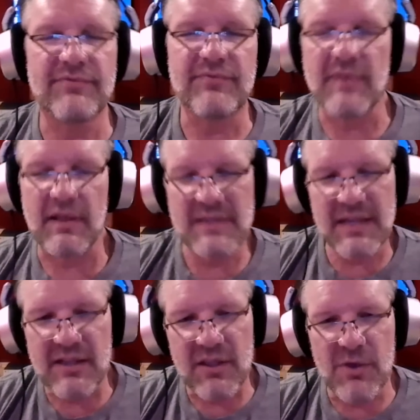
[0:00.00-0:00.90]
I'll get
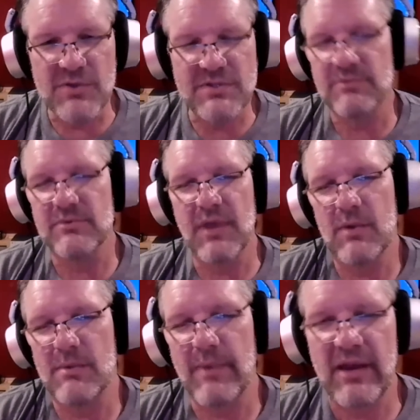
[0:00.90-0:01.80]
it close, and okay,
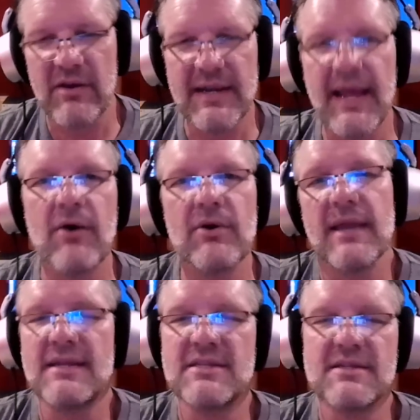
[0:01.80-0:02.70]
what am I hearing now? Okay,
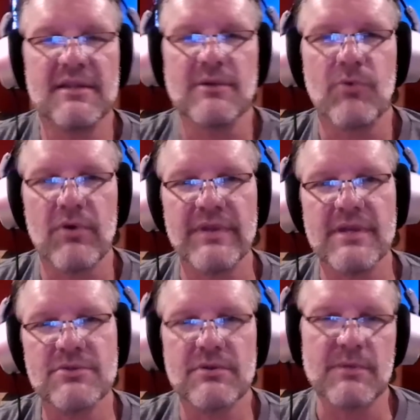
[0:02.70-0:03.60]
it needs a little more of
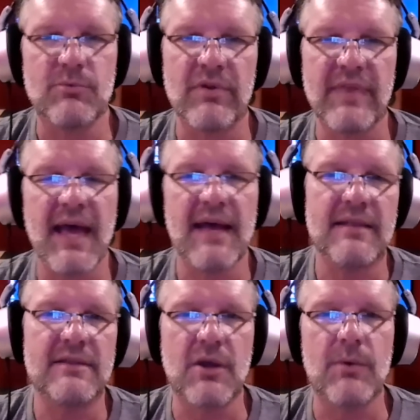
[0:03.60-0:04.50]
this or a little more of that, and
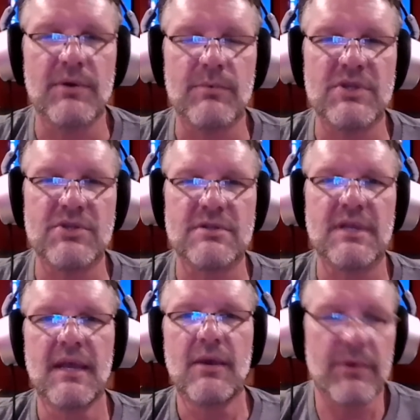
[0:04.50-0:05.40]
then go in and reach, and
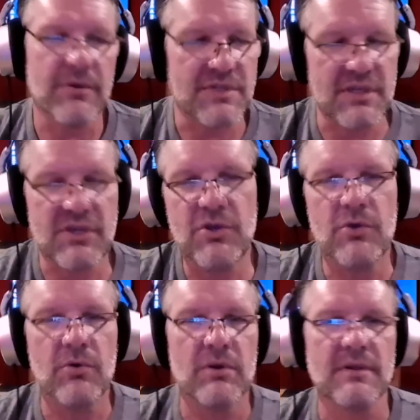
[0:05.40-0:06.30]
whether it's
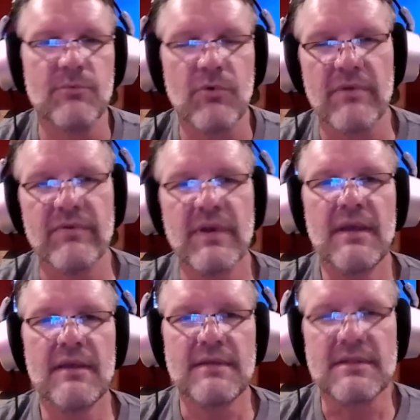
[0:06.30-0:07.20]
EQ or a little more,
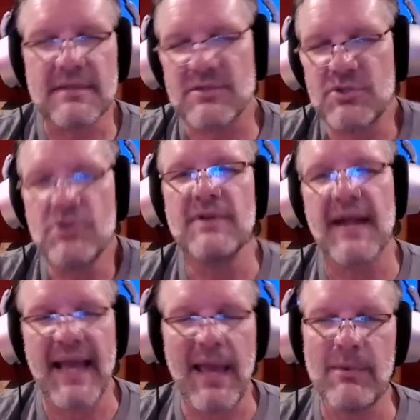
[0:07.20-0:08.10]
it's too
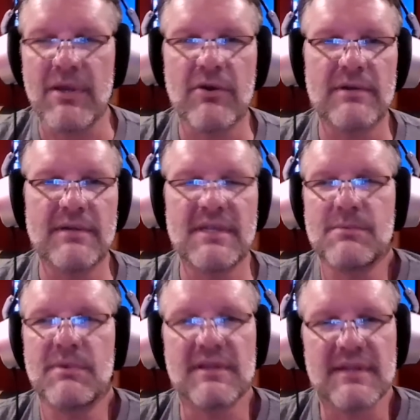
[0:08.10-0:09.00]
dynamic, or it needs to
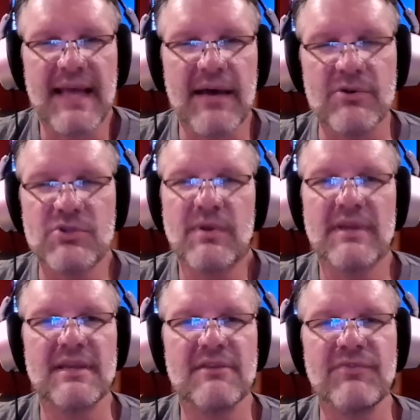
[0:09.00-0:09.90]
be a little louder so I
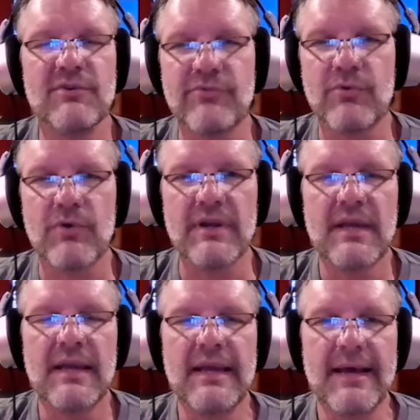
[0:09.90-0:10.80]
can get a feel for it.
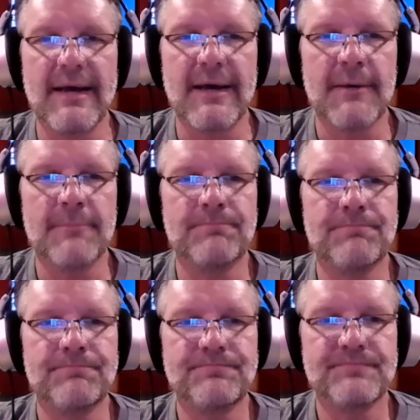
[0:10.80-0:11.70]

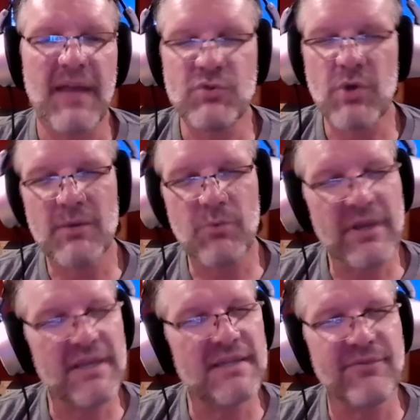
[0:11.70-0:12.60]
I've tried
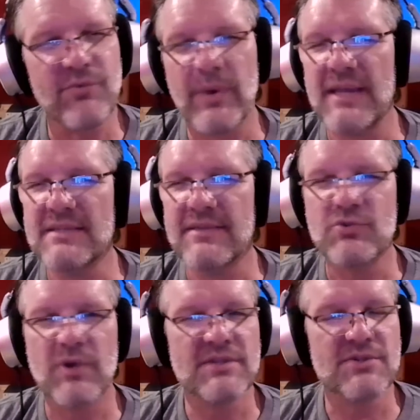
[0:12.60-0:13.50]
working in different ways. I've
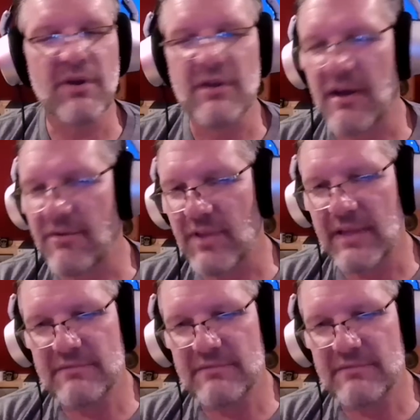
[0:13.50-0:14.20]
tried starting off like